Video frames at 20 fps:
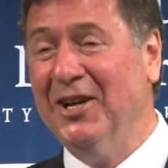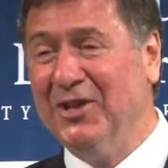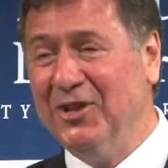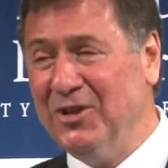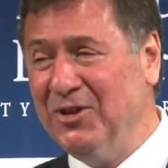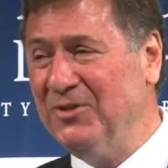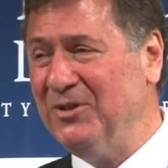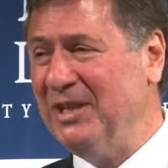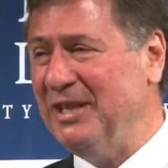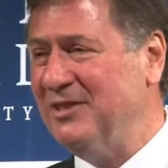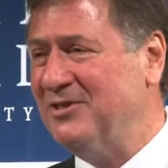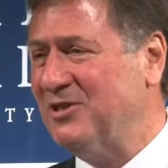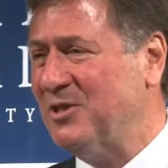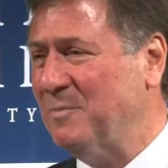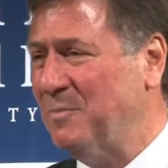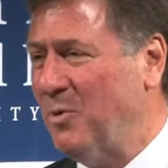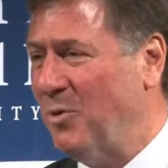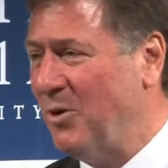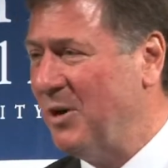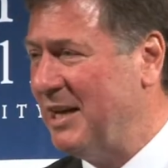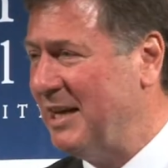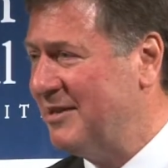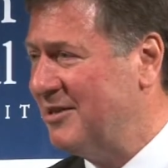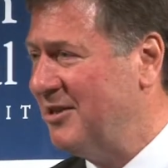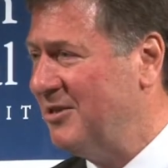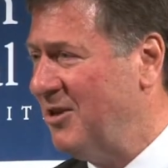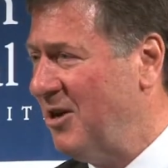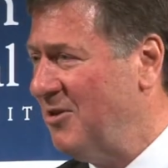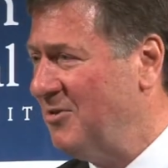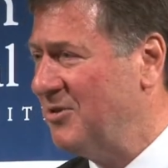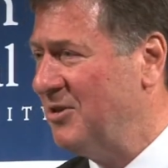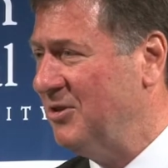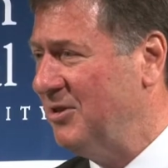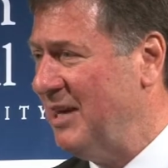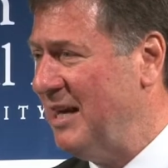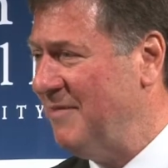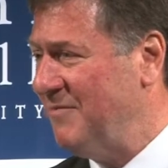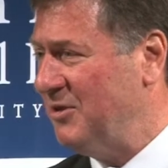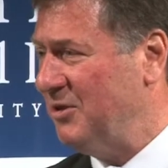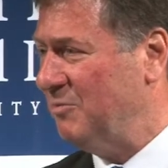You need support at the local
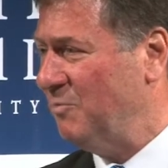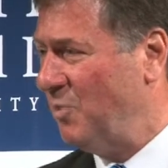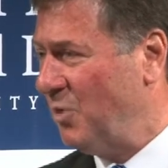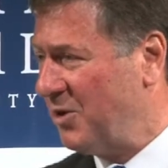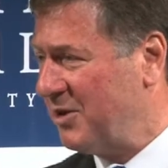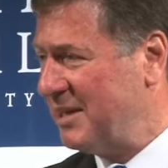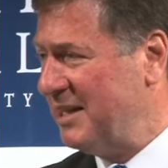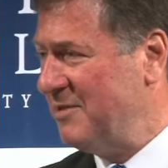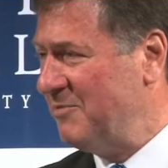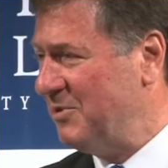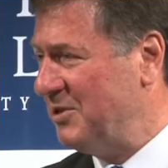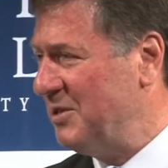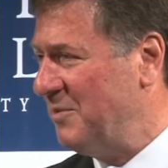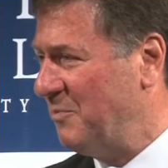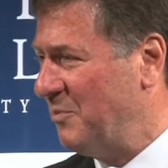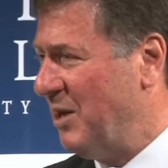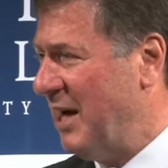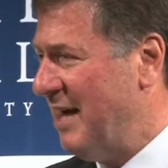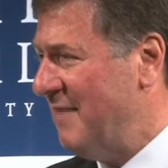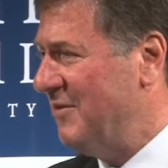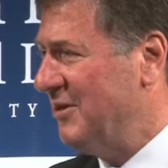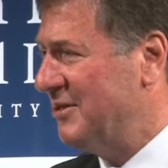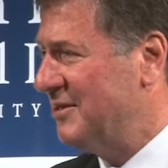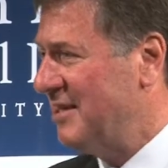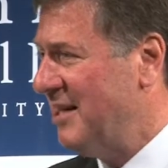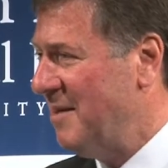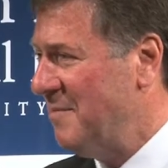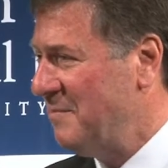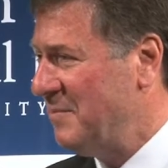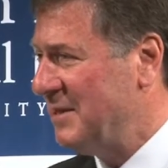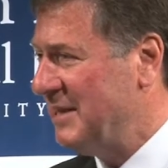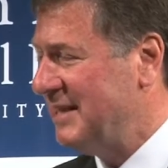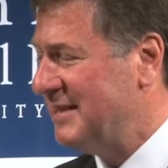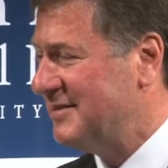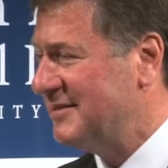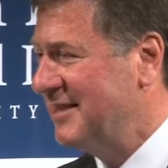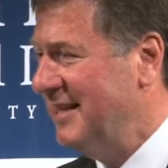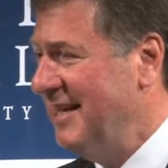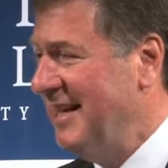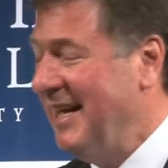level, working with the private
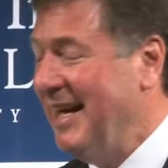companies.